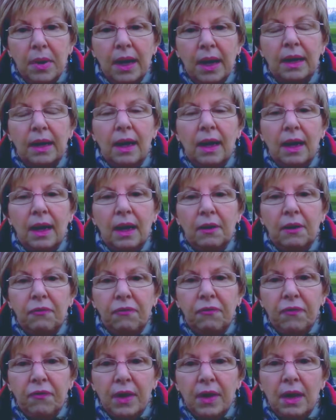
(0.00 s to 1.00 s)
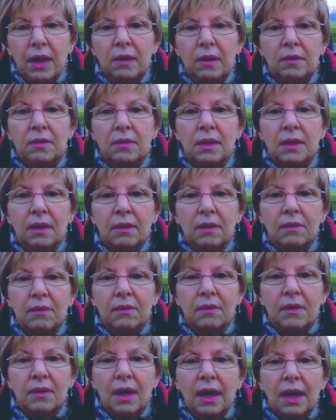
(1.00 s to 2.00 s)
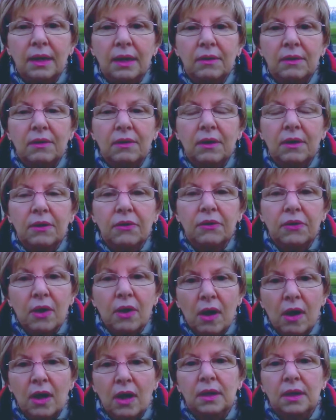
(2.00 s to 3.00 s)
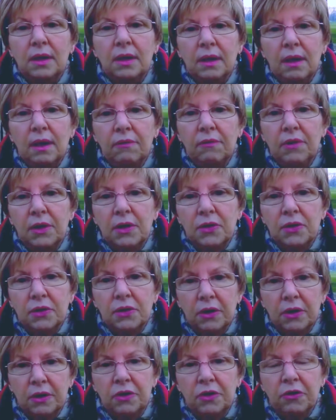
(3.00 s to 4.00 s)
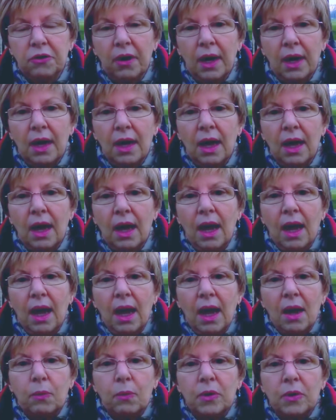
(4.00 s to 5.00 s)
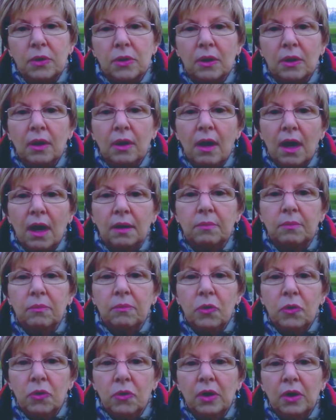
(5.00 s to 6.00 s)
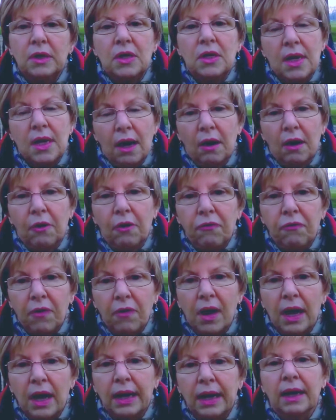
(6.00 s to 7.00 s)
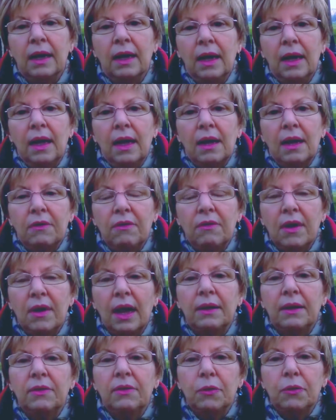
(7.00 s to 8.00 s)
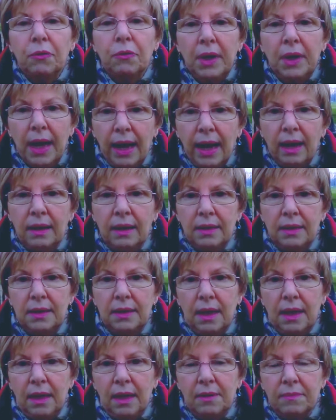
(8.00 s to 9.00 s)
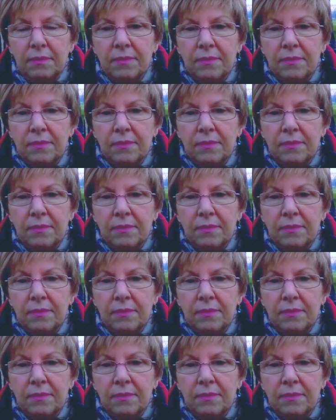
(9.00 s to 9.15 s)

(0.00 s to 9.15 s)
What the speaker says: But I found that the thought of the surgery was a lot more terrifying than the reality.